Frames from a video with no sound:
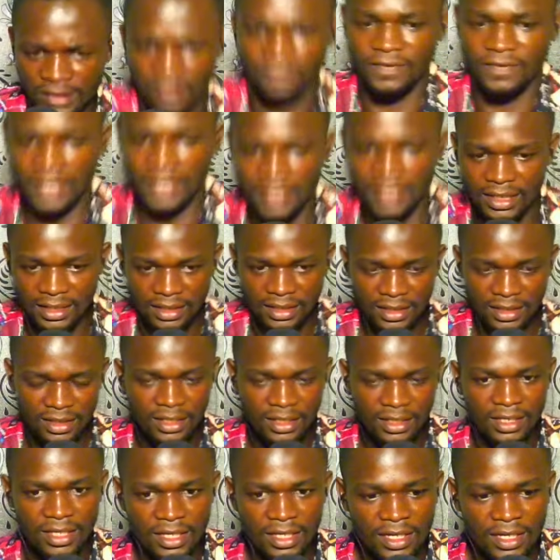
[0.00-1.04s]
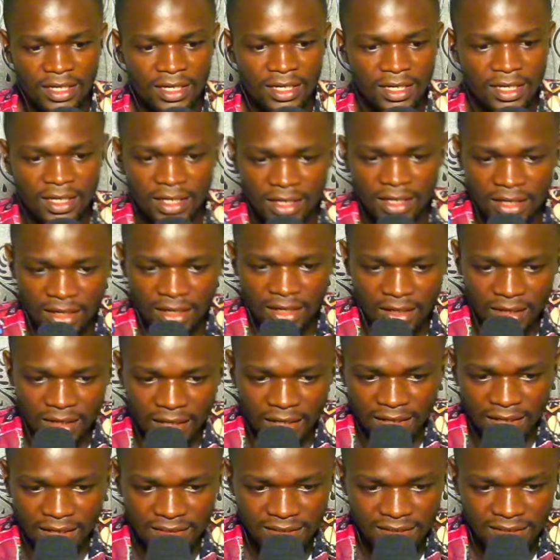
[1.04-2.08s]
Finally, All right,
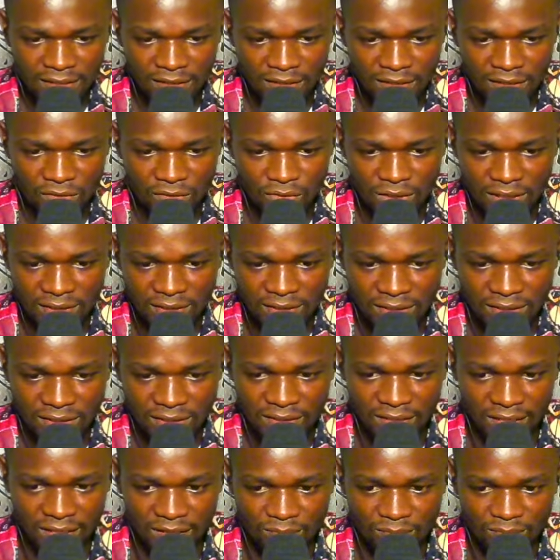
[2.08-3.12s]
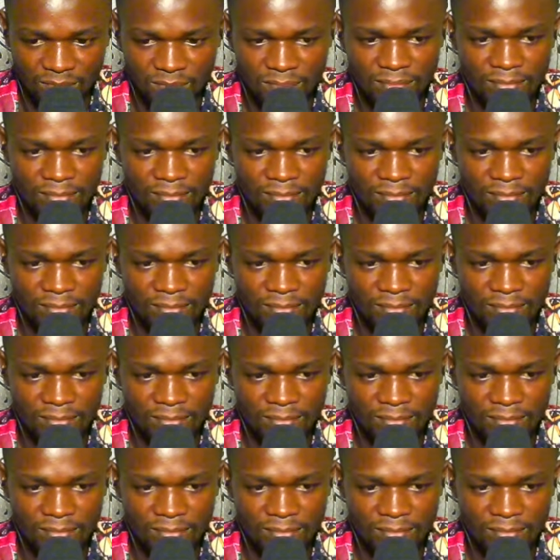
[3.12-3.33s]
let's take a look at this game.